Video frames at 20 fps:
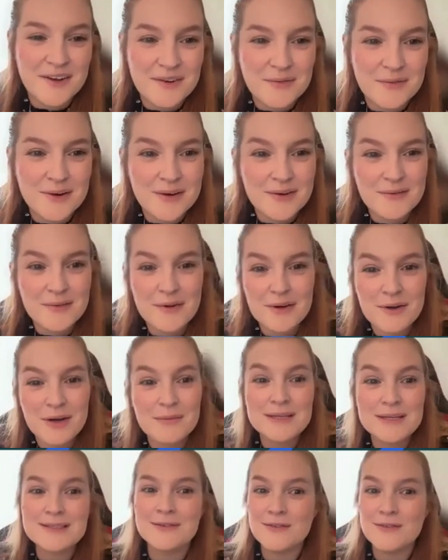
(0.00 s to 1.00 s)
we're
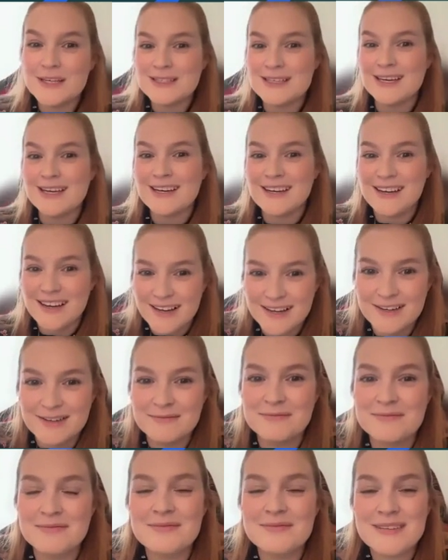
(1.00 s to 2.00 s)
coming to visit"
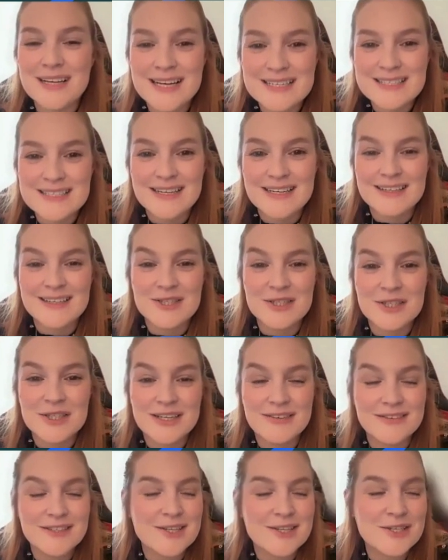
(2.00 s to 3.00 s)
letter,
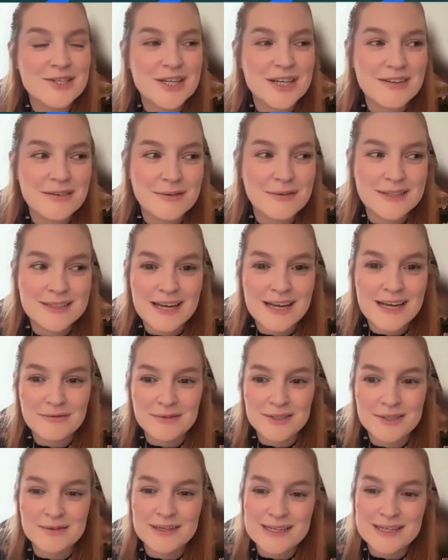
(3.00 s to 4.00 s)
the cheery one that
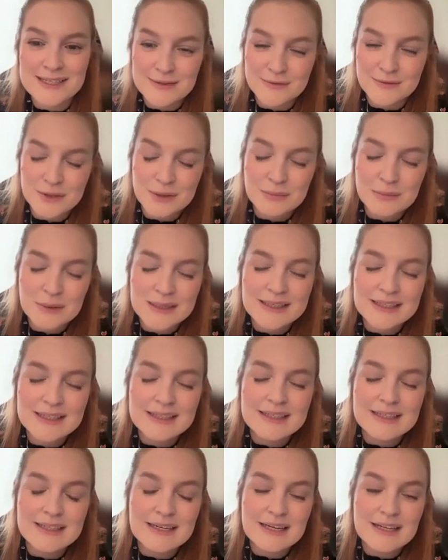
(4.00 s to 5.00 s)
everybody waits for. But
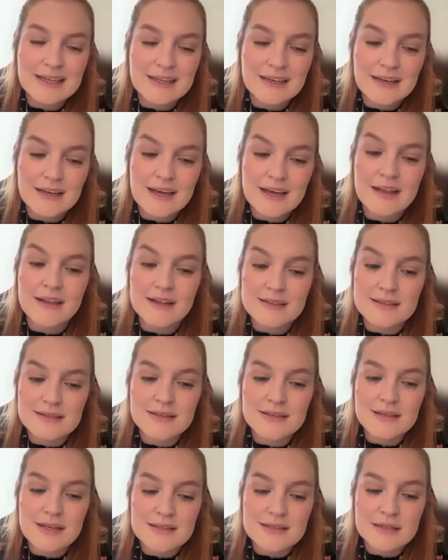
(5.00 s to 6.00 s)
I think again
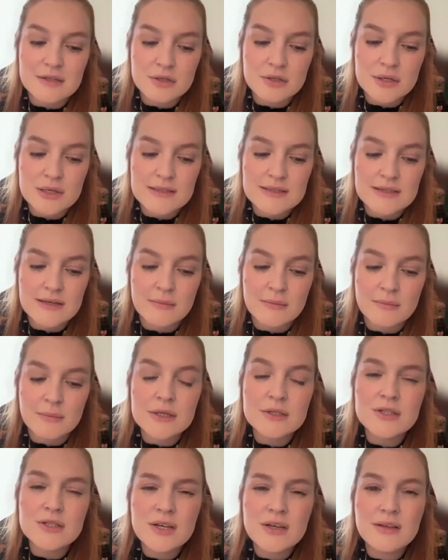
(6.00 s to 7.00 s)
that's interesting.
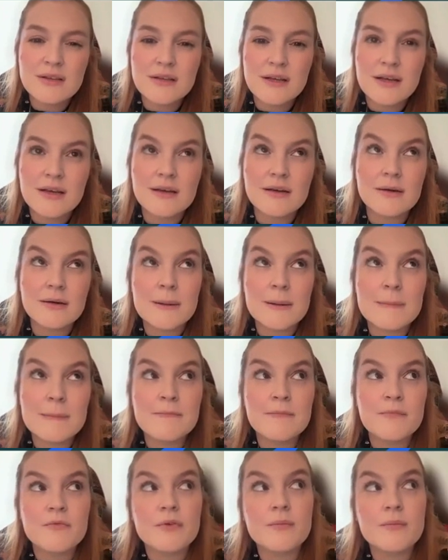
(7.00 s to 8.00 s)
But I do think
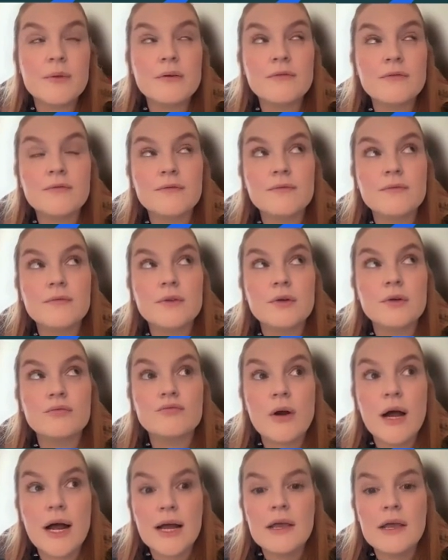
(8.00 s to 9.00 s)
from the
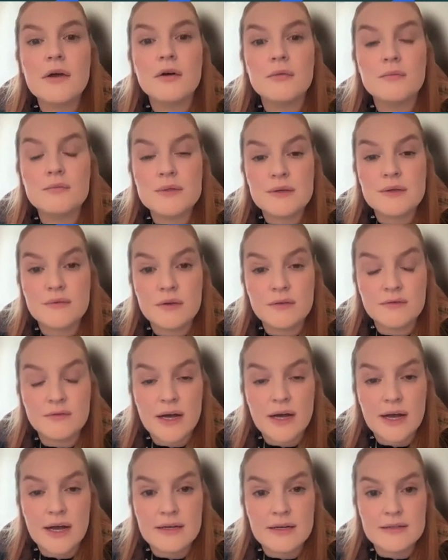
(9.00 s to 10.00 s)
write-ups of the
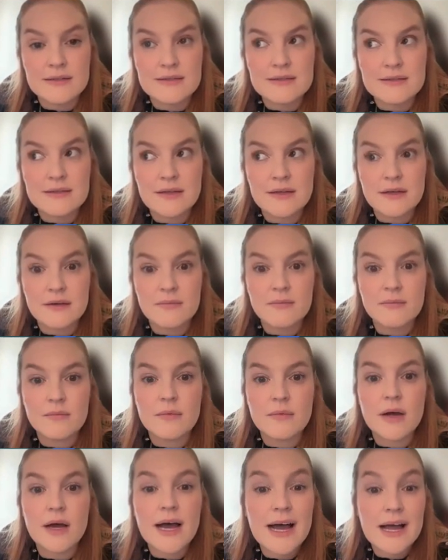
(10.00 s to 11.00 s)
fines that
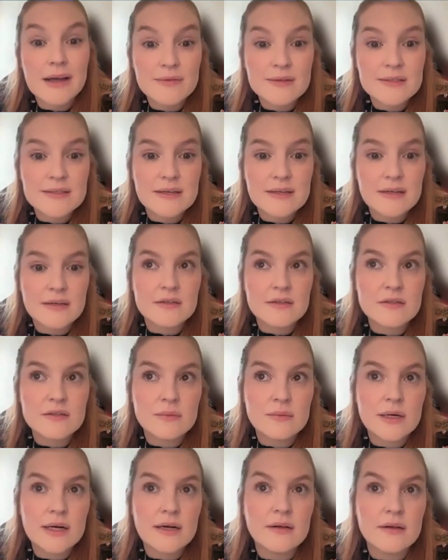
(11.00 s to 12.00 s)
I've seen as
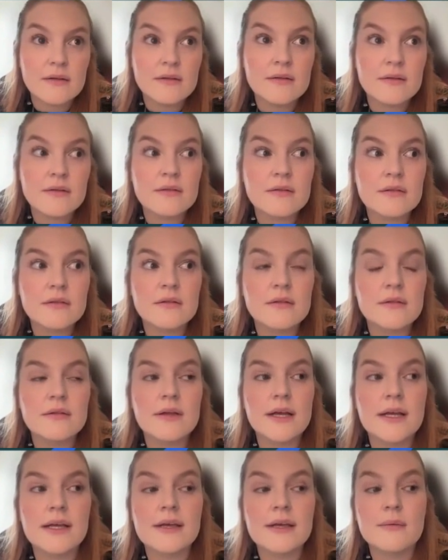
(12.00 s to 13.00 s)
well,
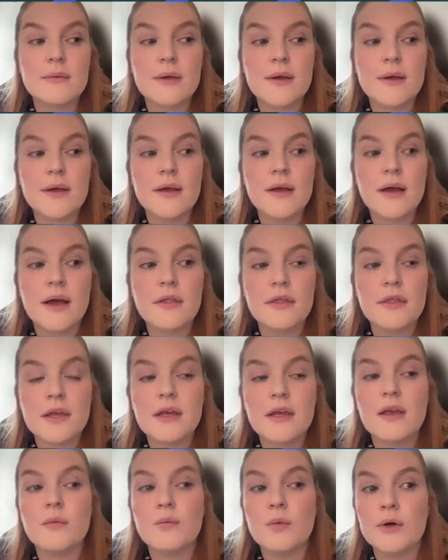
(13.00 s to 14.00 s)
like I
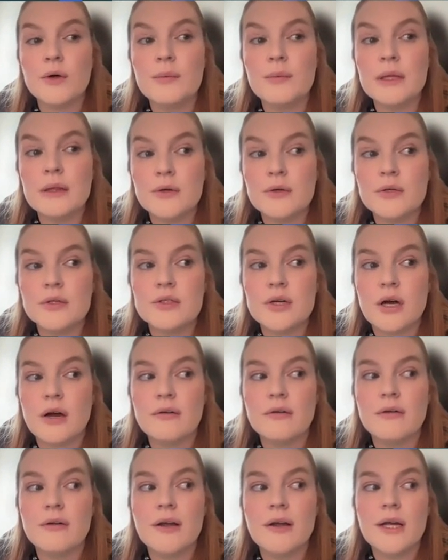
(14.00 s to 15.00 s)
think it will be looked
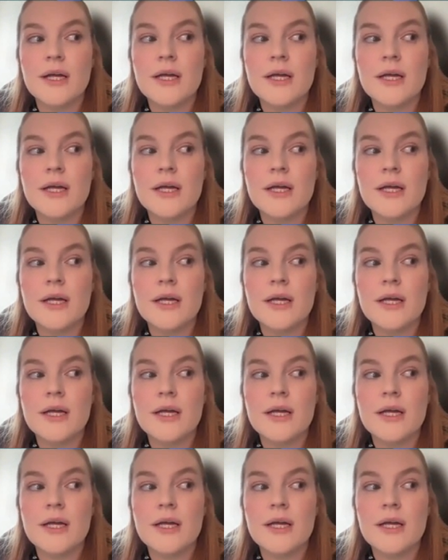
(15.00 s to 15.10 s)
on